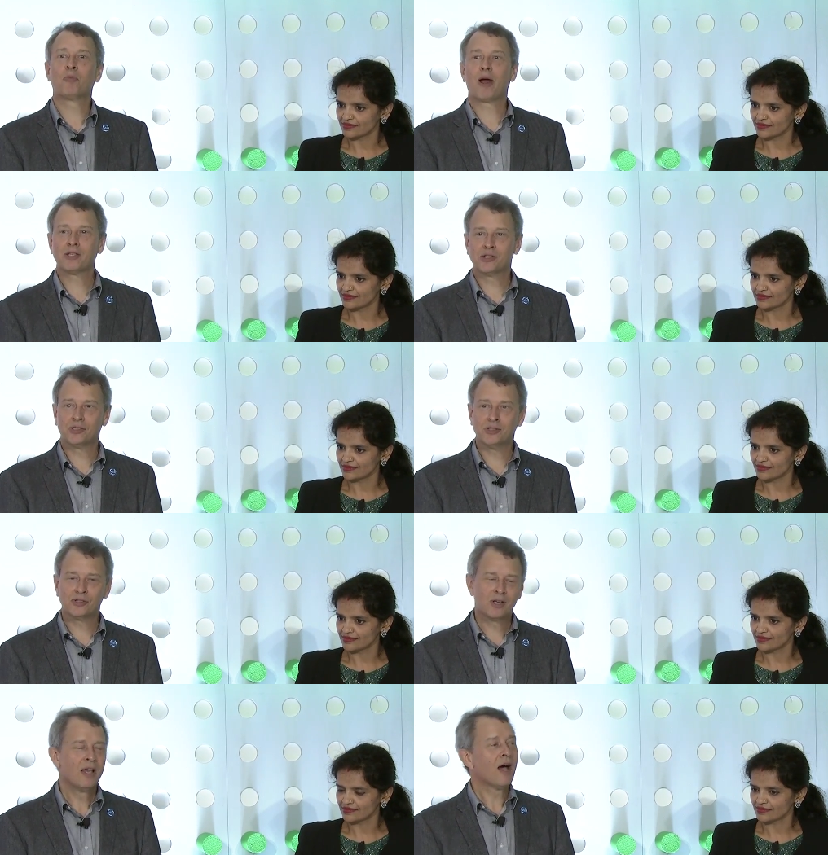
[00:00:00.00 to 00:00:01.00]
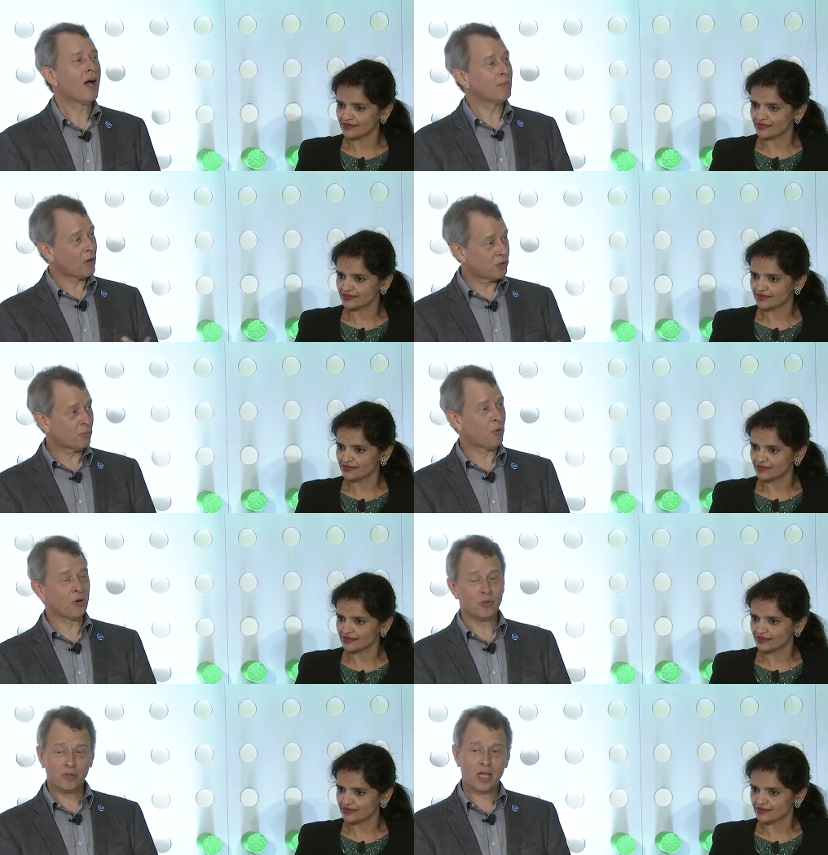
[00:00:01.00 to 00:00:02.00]
Speaker 1: and processes um, are
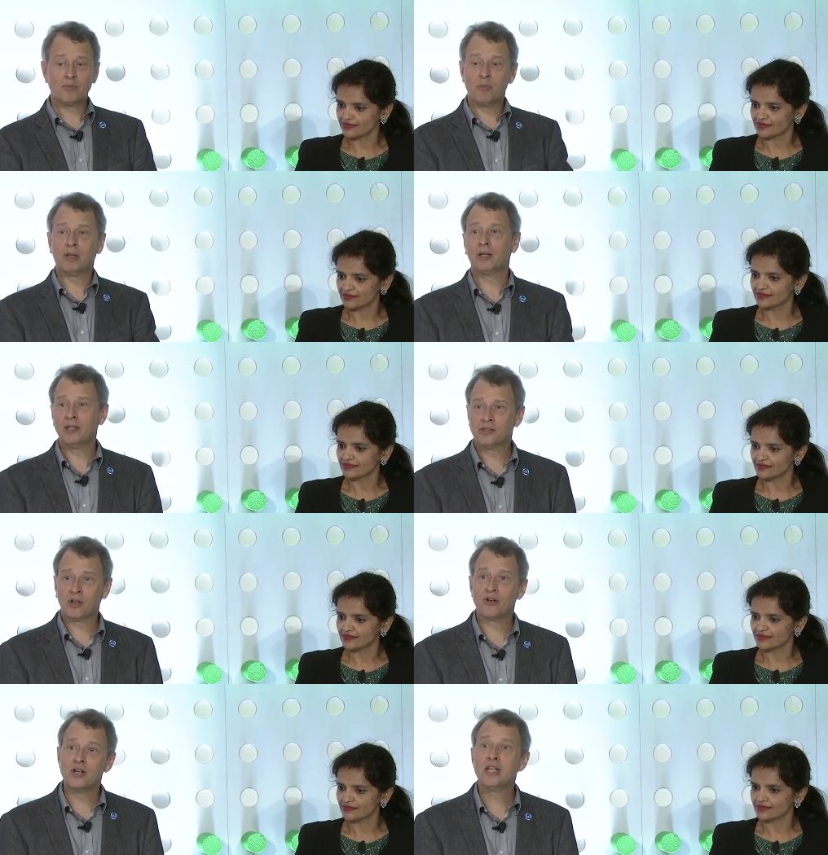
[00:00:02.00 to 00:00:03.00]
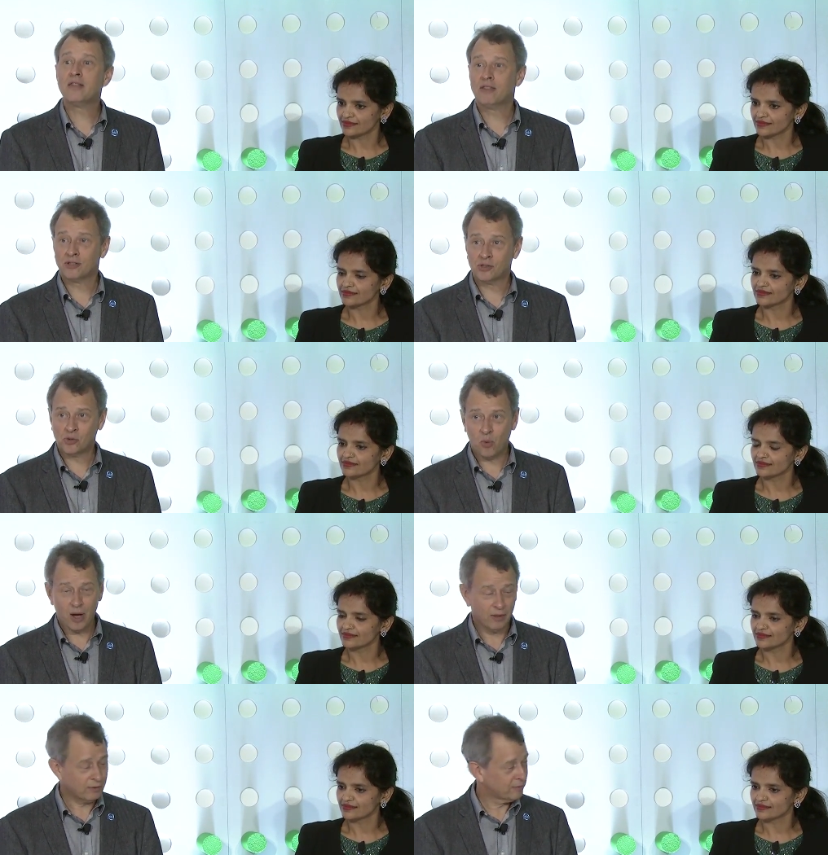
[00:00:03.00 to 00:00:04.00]
supported with capabilities underneath this as
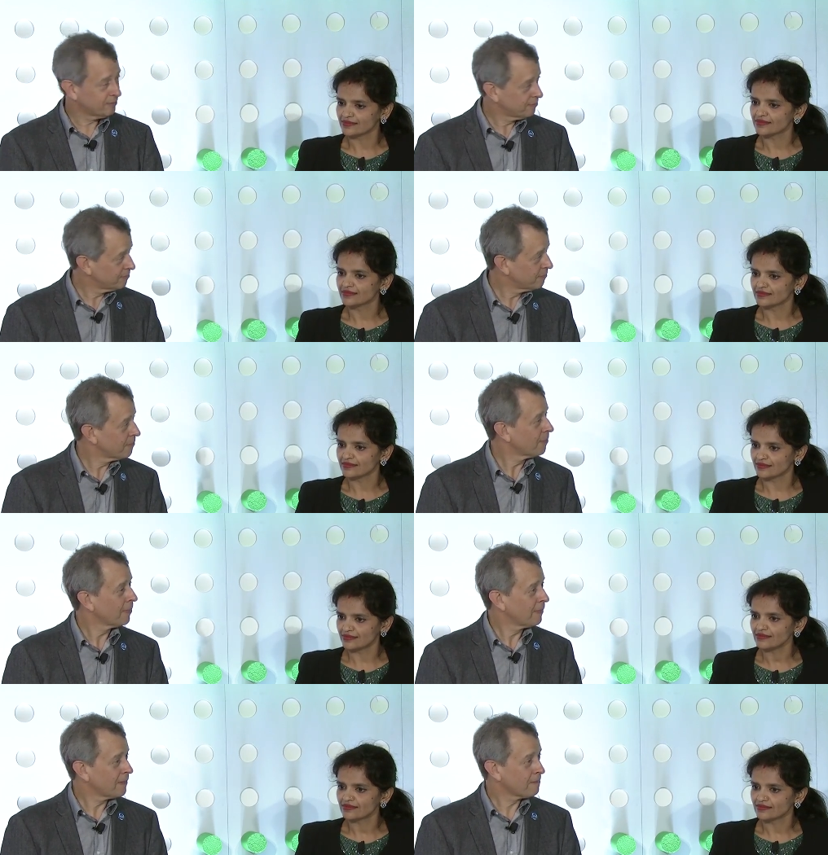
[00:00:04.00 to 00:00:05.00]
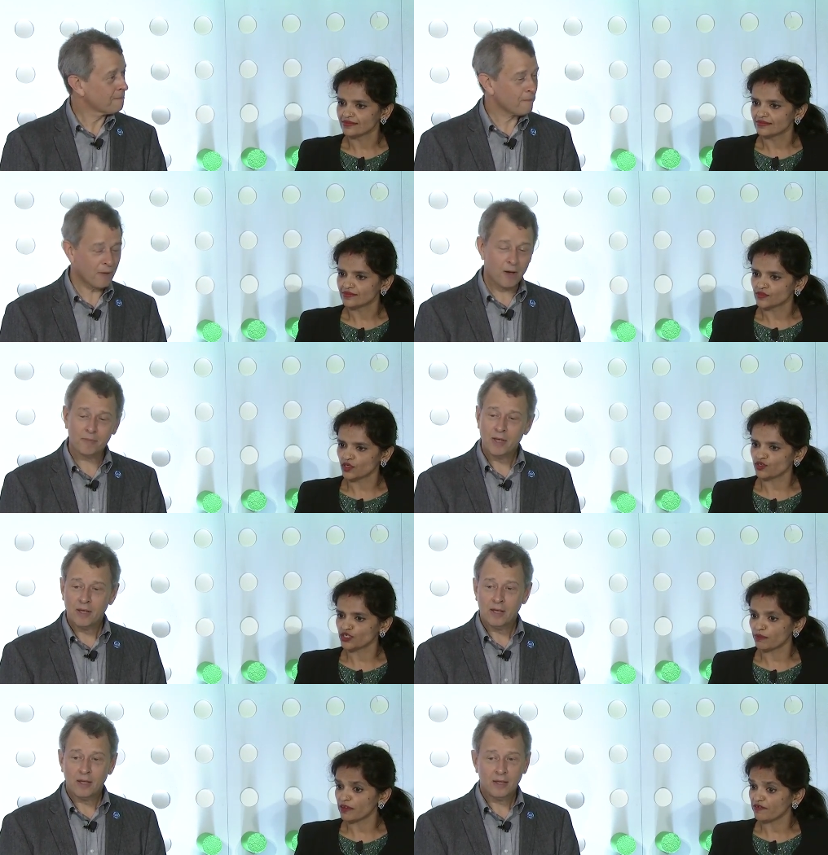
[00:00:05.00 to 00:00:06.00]
well. Mm -hmm. so
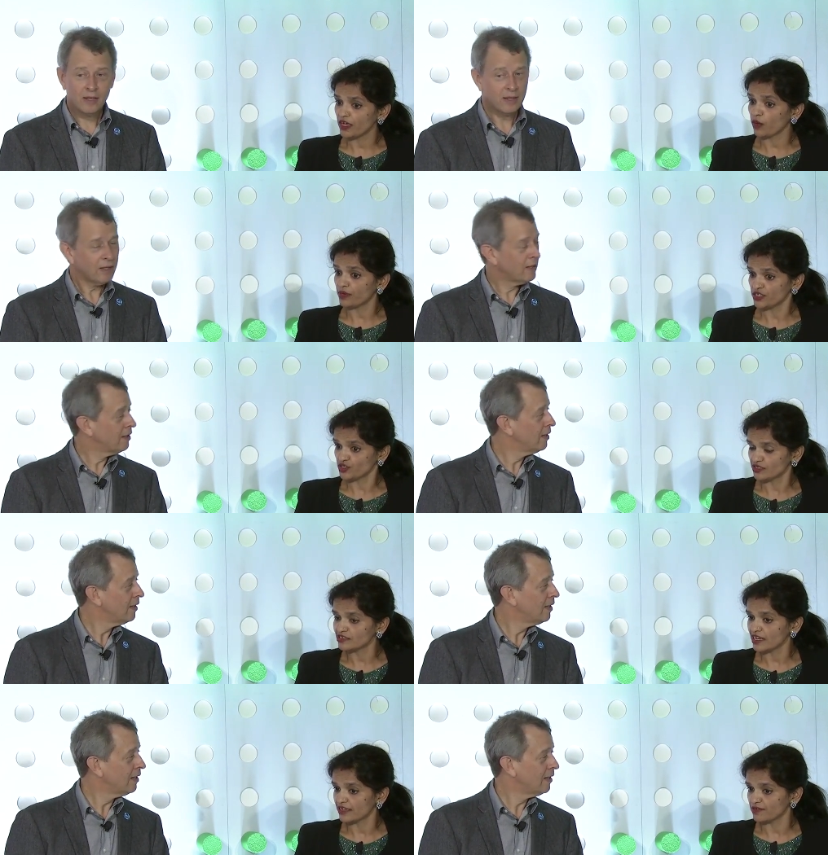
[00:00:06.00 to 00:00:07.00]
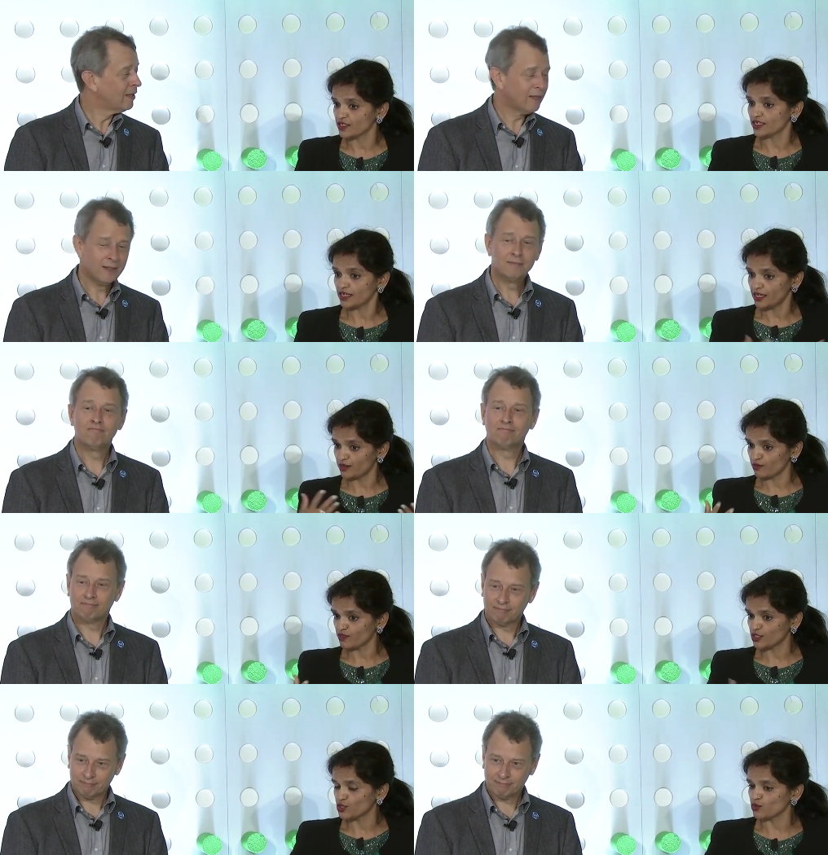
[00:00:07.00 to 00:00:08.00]
Speaker 2: simplify operations like we, you know,
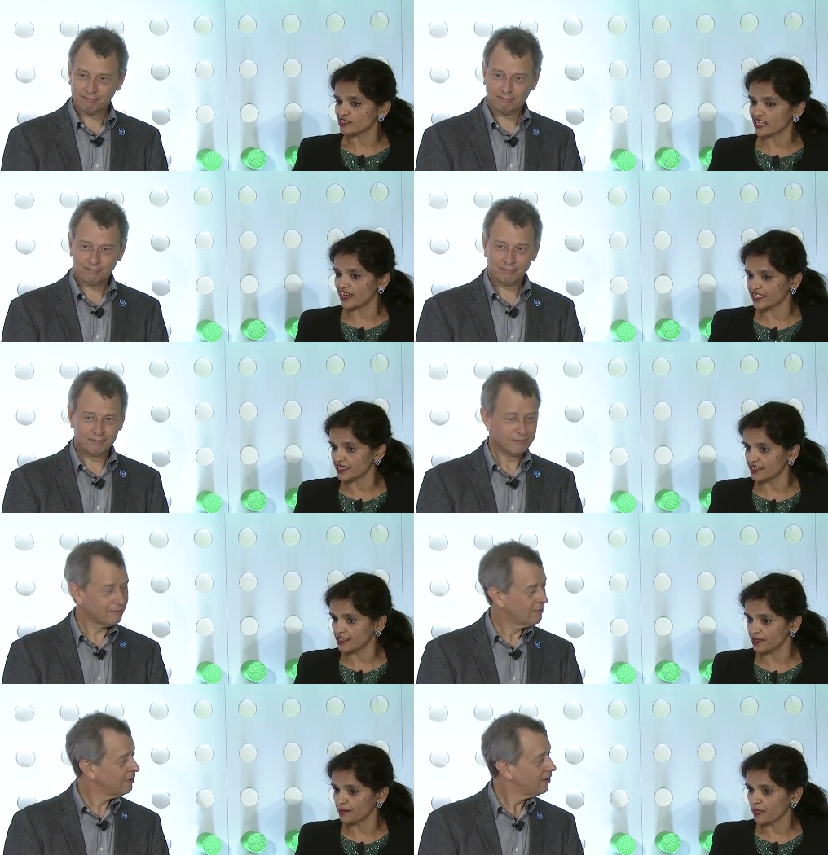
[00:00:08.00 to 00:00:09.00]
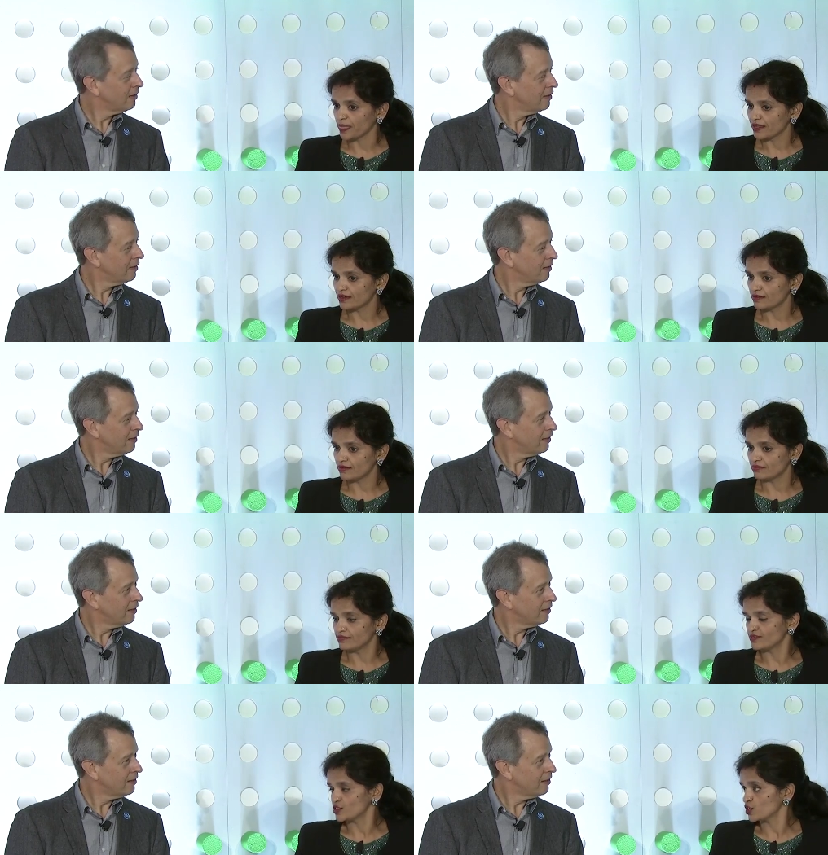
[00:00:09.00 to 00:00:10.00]
with tools like uh uh,
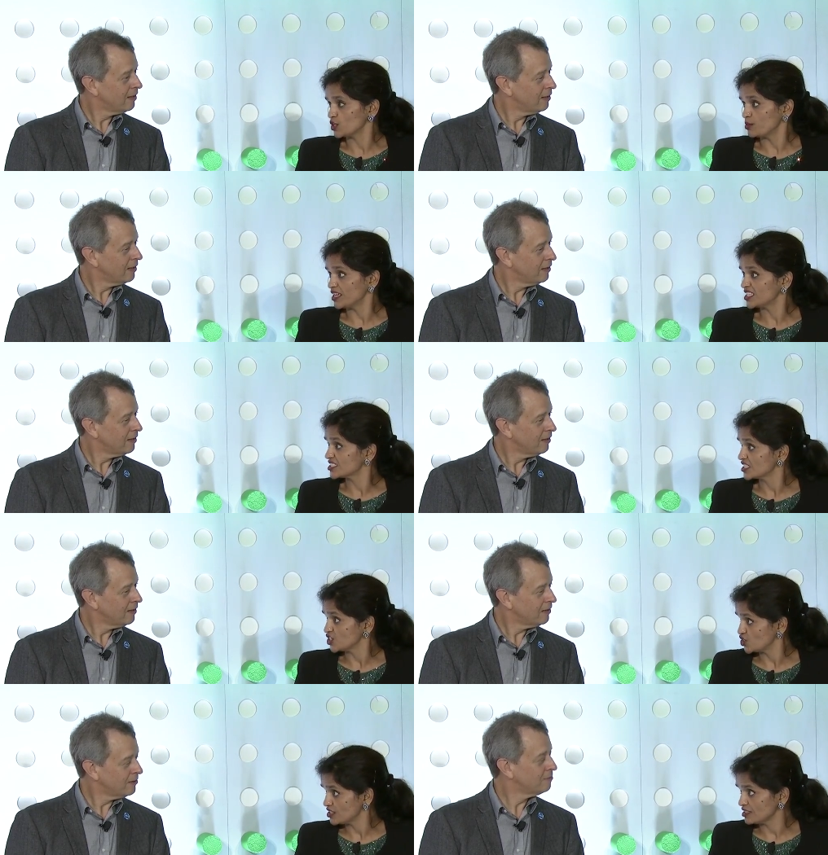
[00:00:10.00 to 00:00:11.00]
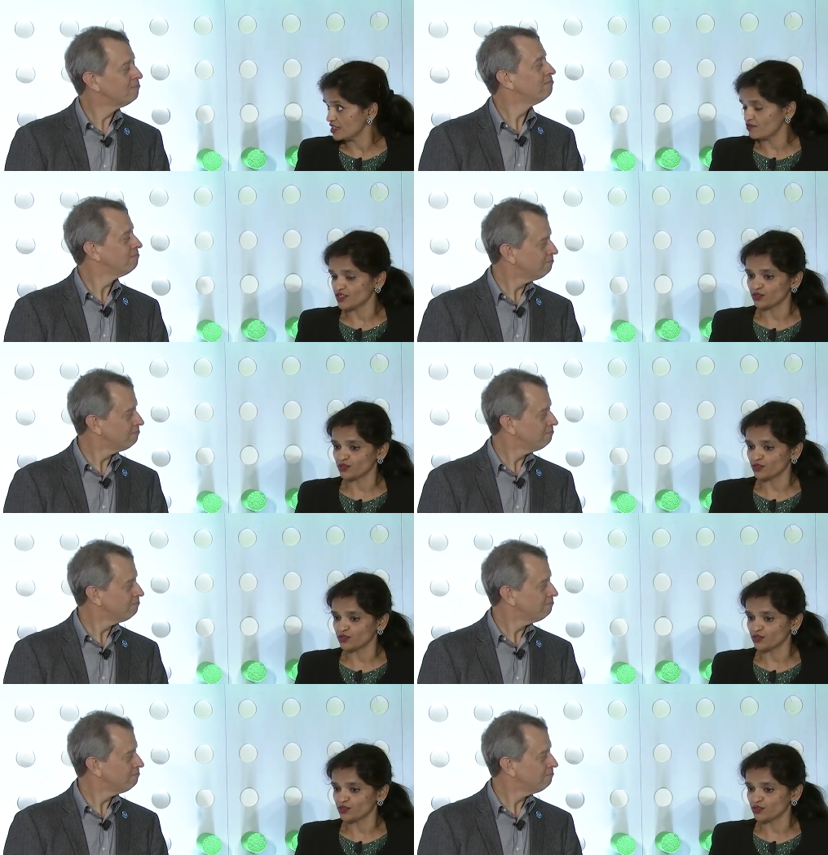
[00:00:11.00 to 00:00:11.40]
so Kubernetes engine that we